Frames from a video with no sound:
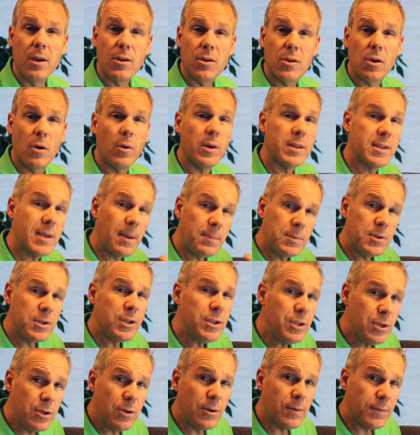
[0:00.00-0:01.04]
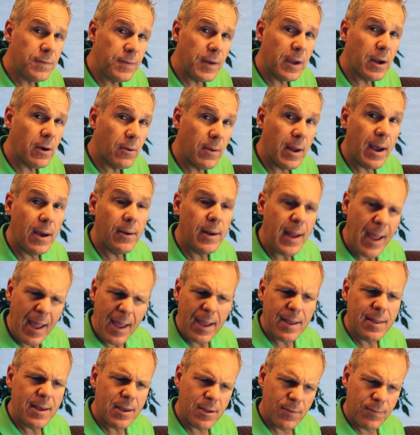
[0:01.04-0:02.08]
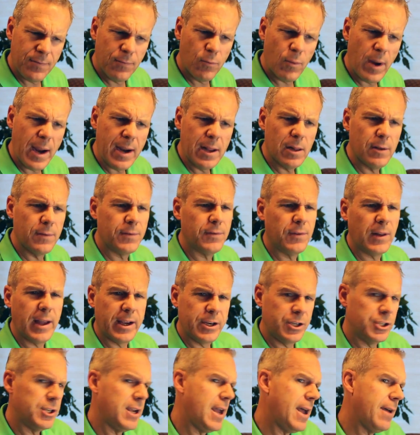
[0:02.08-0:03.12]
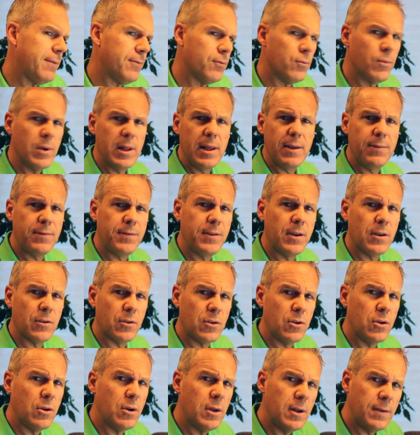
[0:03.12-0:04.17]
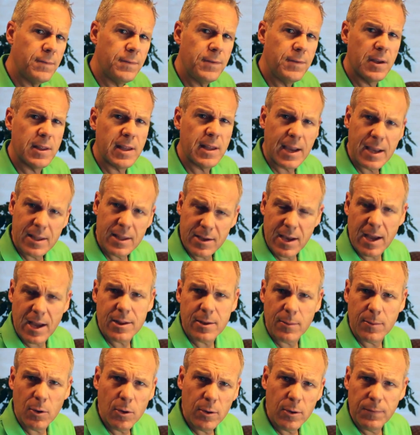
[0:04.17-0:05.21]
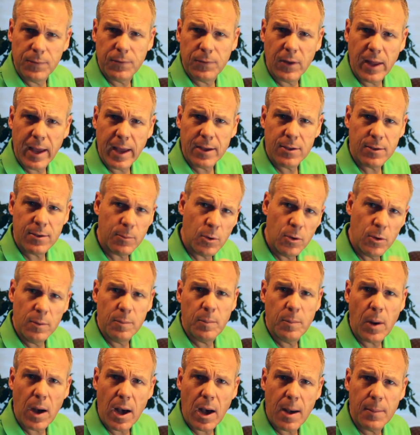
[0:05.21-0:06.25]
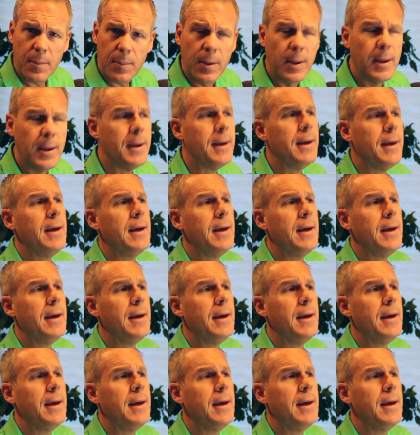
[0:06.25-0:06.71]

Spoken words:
So it's up to you to figure out, hey, this regular flex shaft really feels good. It feels like it's got some good flex, some good pop.